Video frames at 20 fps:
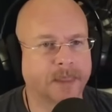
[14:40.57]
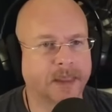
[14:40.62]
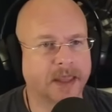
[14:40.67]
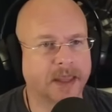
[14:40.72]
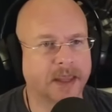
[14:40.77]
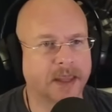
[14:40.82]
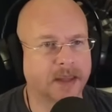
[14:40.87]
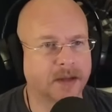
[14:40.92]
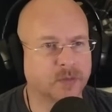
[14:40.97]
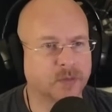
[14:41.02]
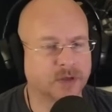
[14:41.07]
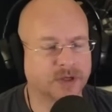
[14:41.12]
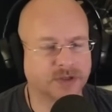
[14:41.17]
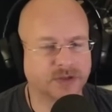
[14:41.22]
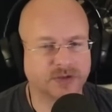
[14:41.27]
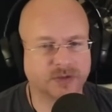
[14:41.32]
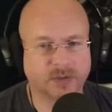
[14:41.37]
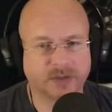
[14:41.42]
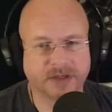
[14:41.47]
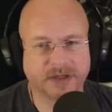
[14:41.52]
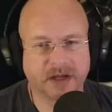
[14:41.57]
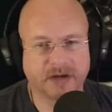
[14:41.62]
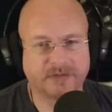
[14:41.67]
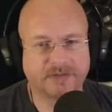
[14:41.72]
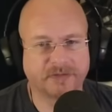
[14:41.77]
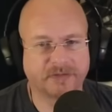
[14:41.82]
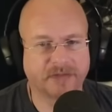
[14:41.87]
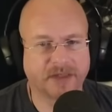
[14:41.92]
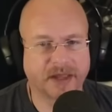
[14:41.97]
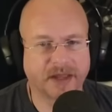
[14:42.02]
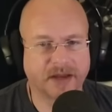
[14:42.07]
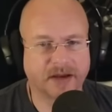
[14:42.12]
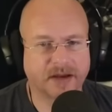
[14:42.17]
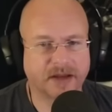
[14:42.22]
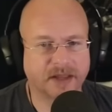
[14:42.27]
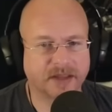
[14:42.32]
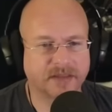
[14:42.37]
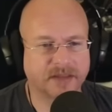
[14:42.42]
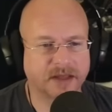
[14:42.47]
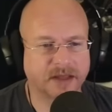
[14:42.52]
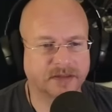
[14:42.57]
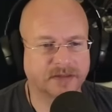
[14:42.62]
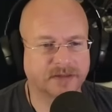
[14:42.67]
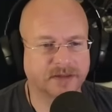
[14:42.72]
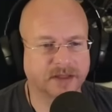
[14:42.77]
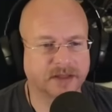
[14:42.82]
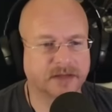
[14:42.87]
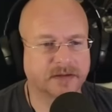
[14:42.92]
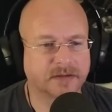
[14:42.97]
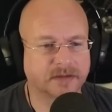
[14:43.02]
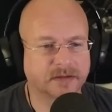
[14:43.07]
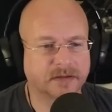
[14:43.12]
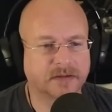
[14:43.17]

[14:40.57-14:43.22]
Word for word: And when you do enough of that, I, I think,